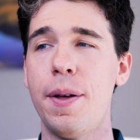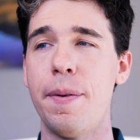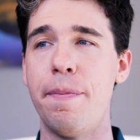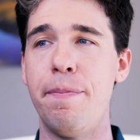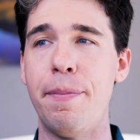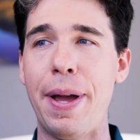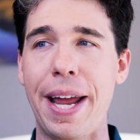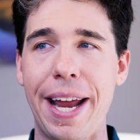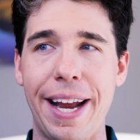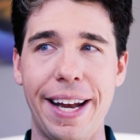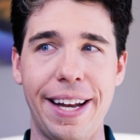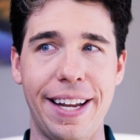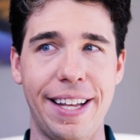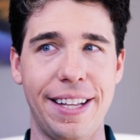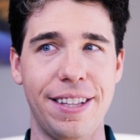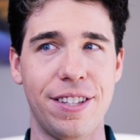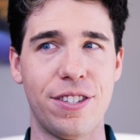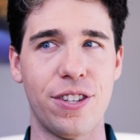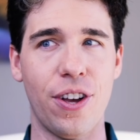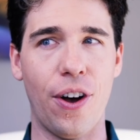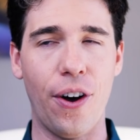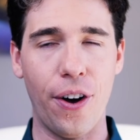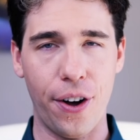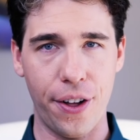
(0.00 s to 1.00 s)

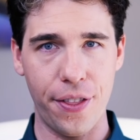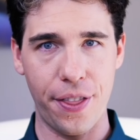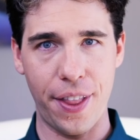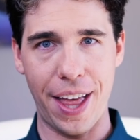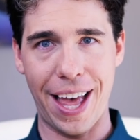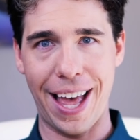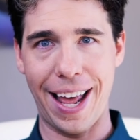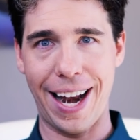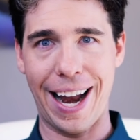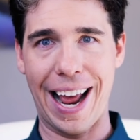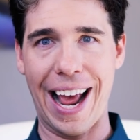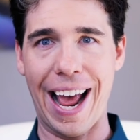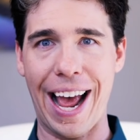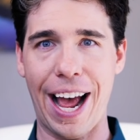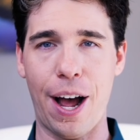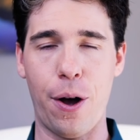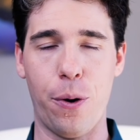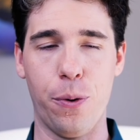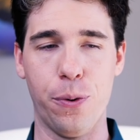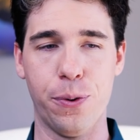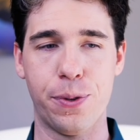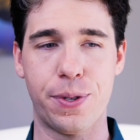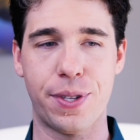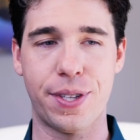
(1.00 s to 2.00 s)
maintenance on that
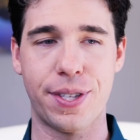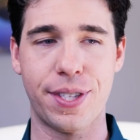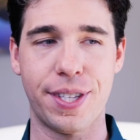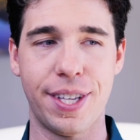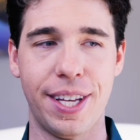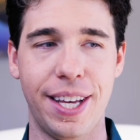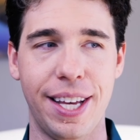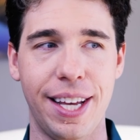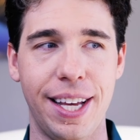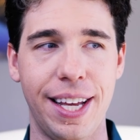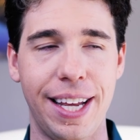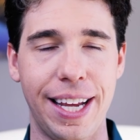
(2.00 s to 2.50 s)
house